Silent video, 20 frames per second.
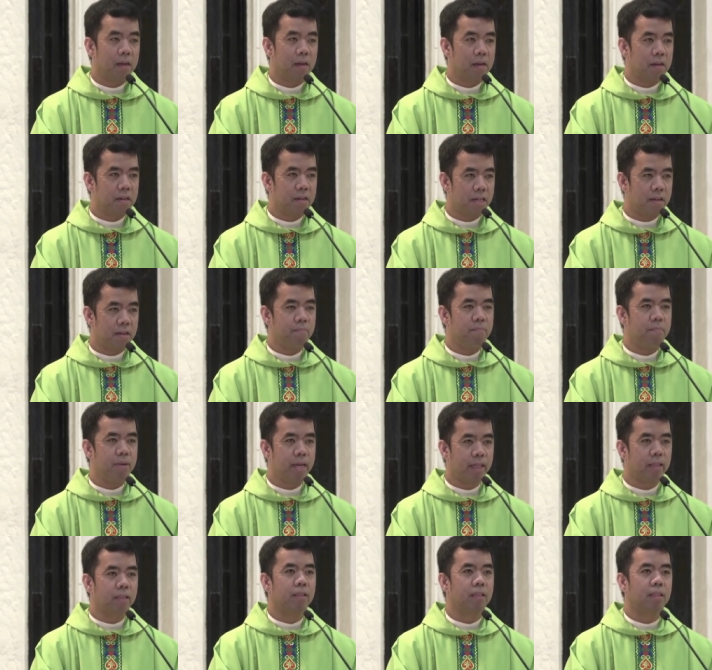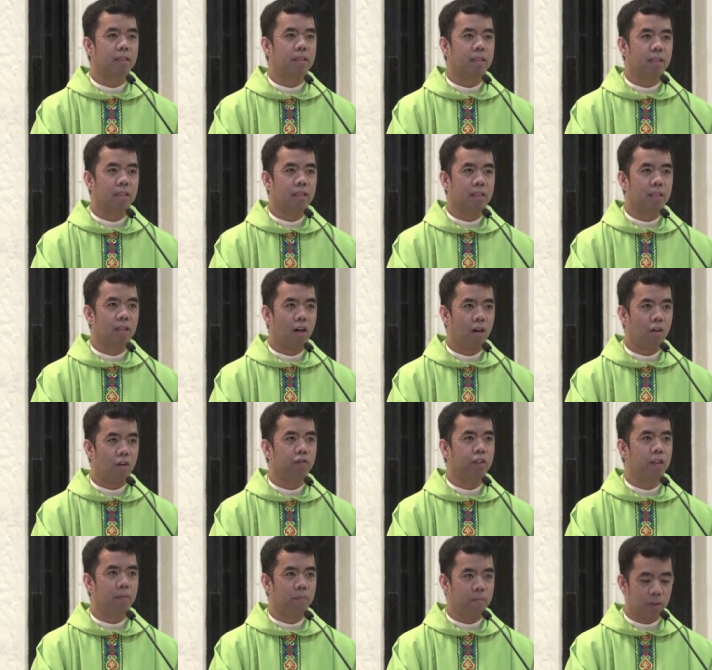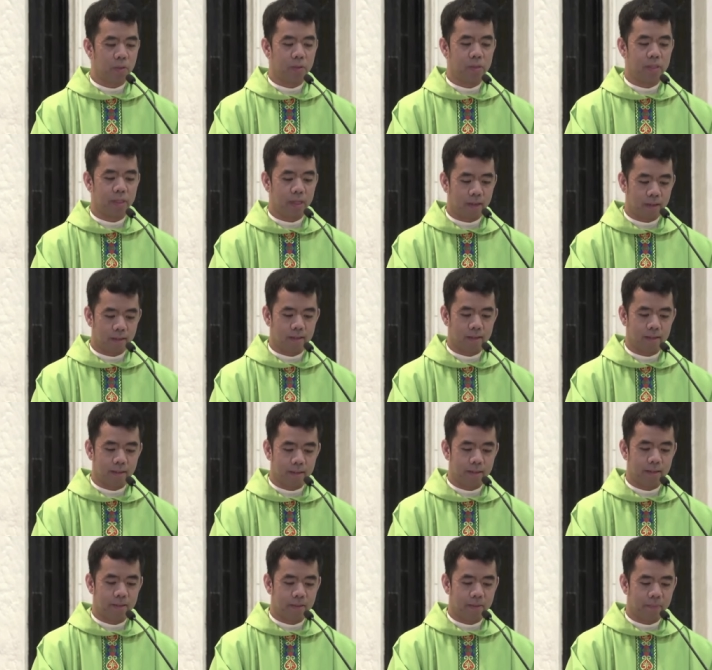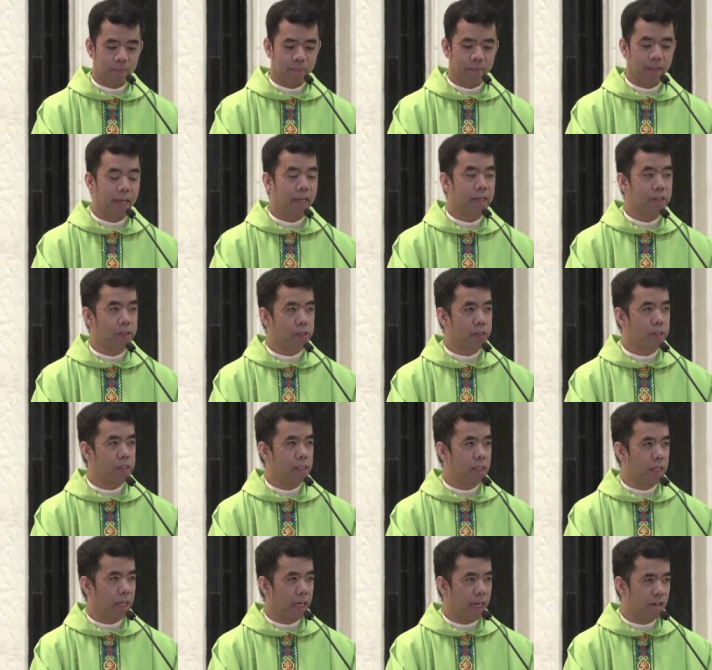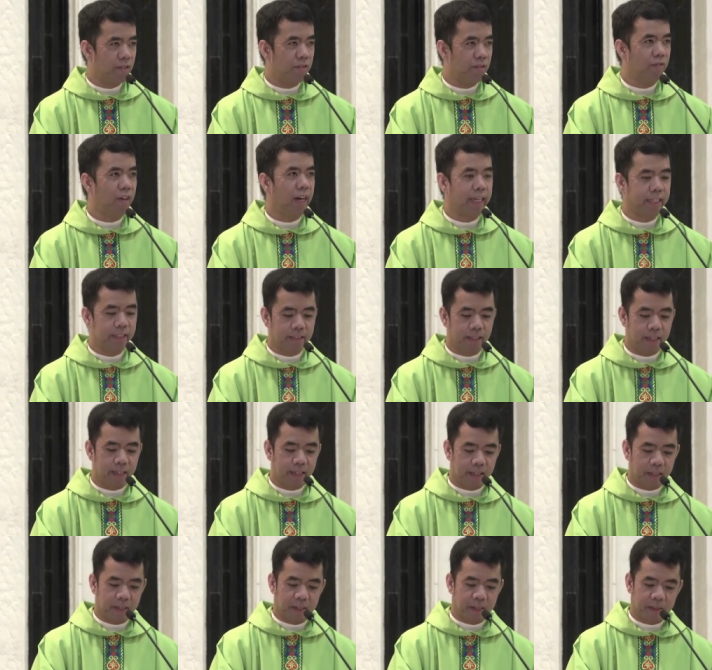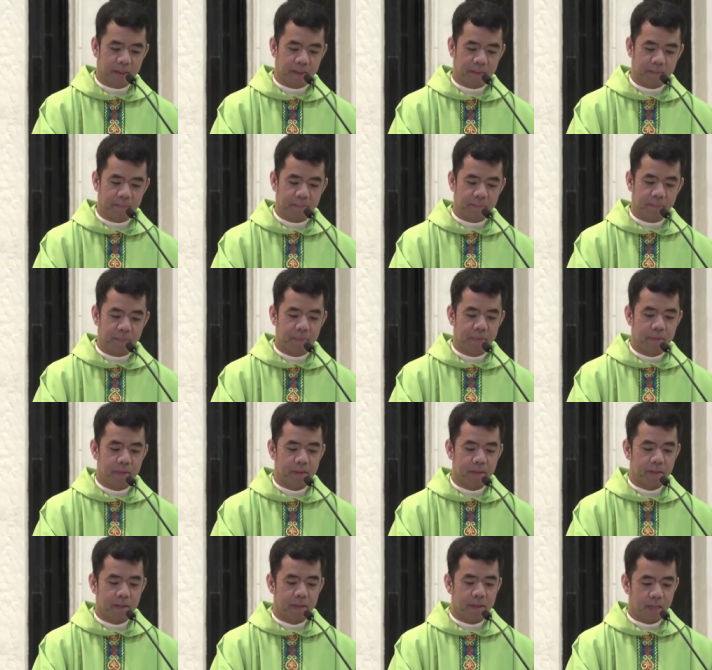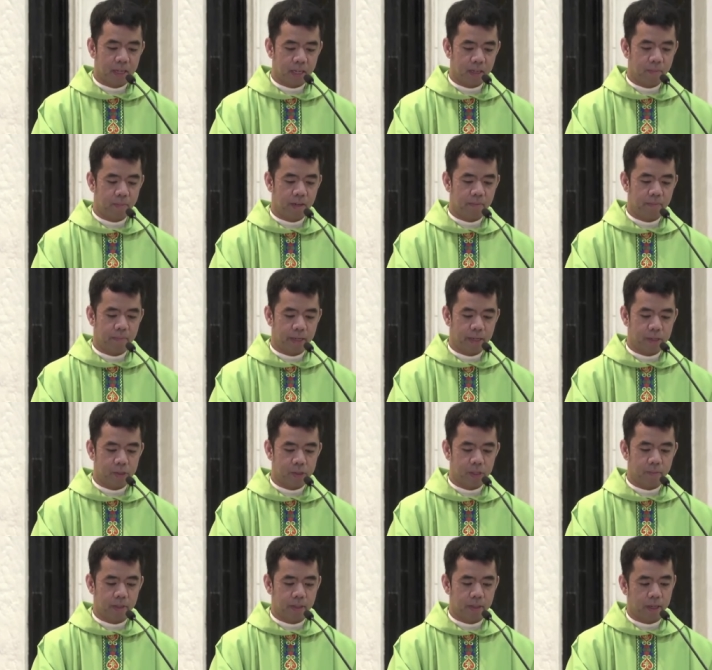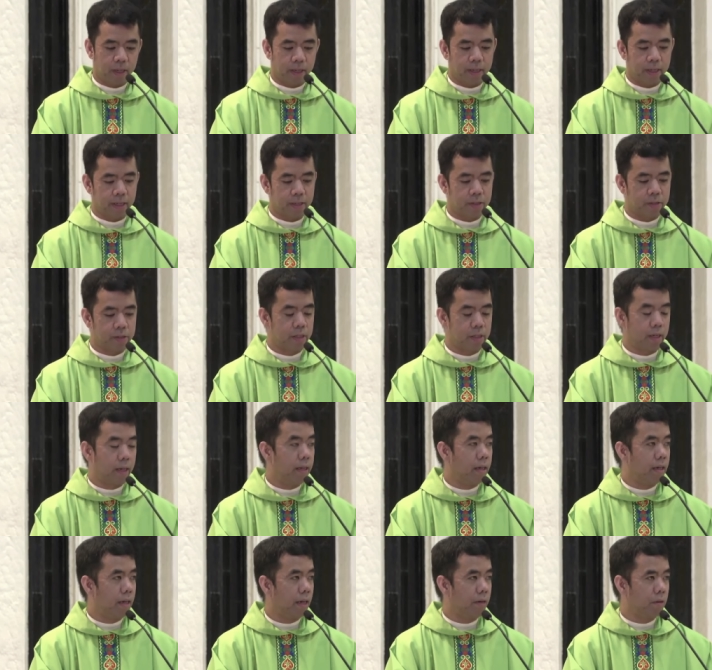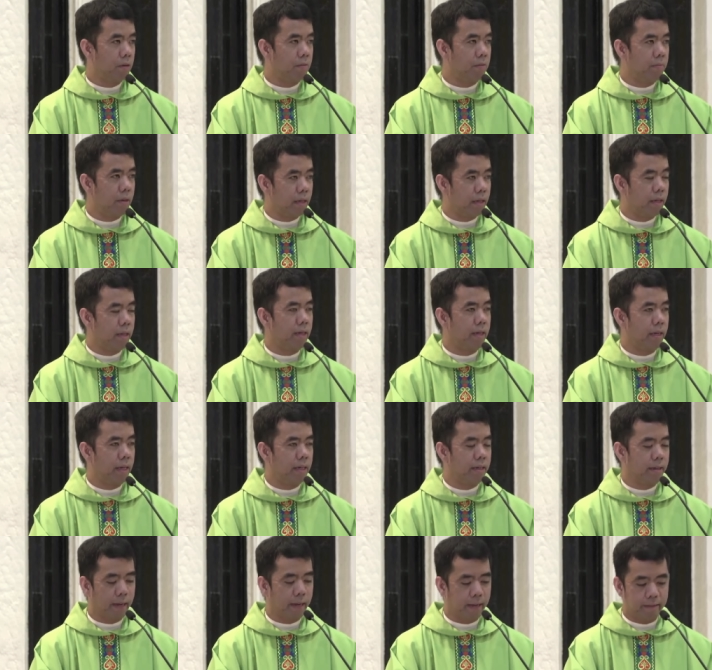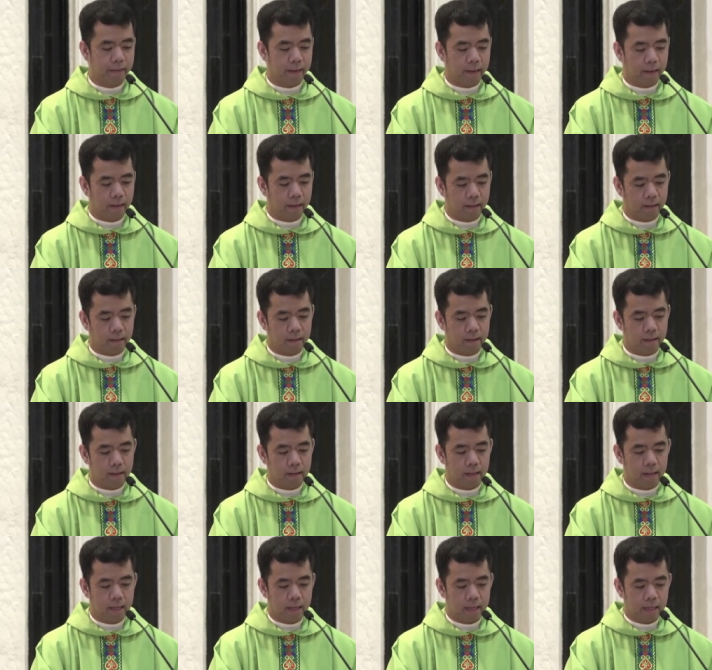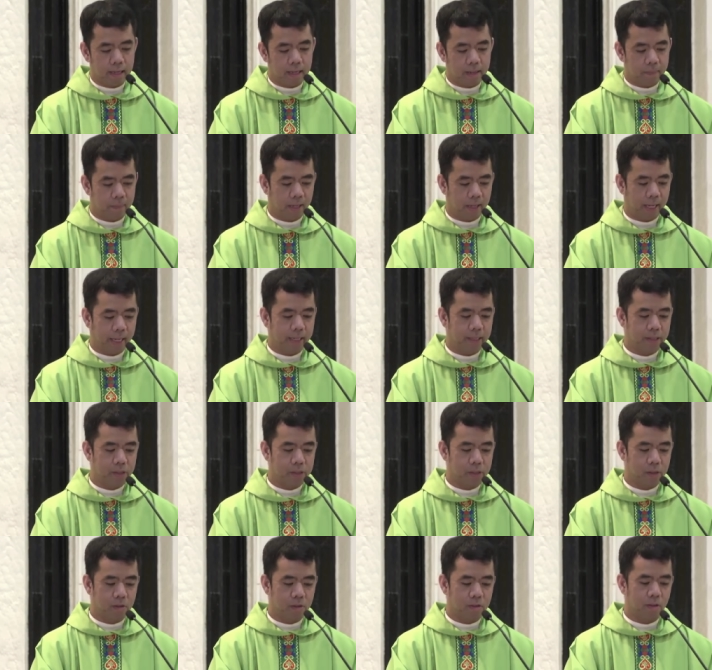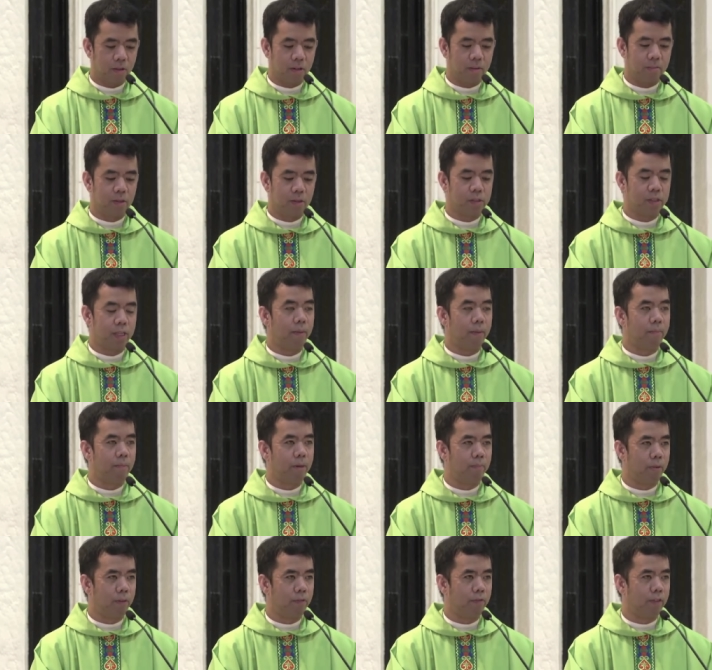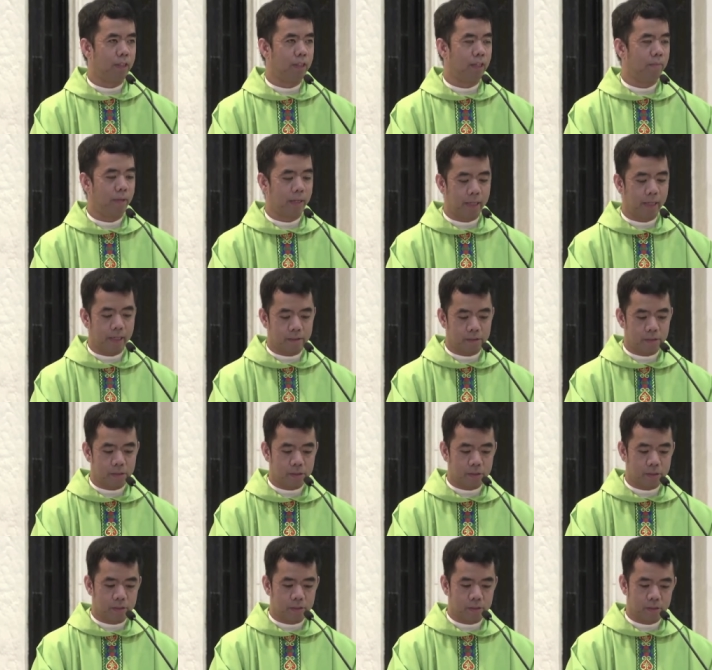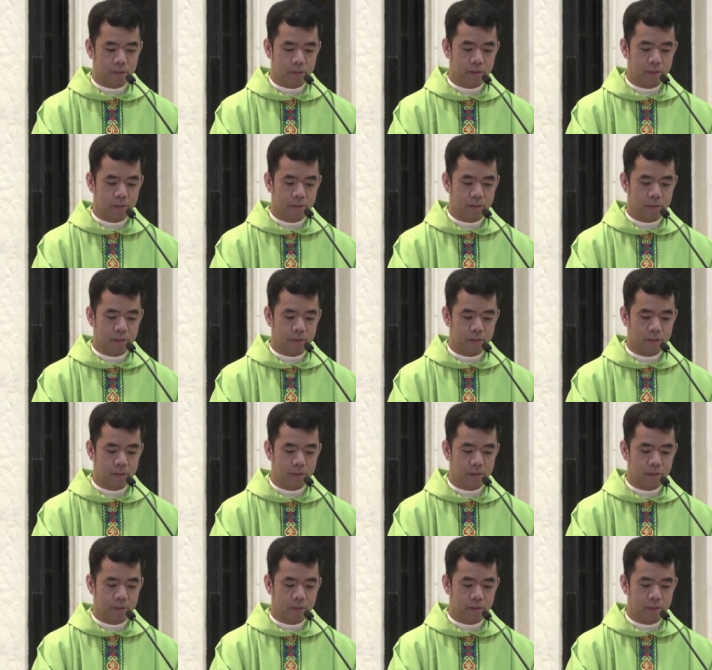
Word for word: The beat of the music is inviting. Even my seminarians in Nairobi, in Kenya, play this song almost every fifteen minutes.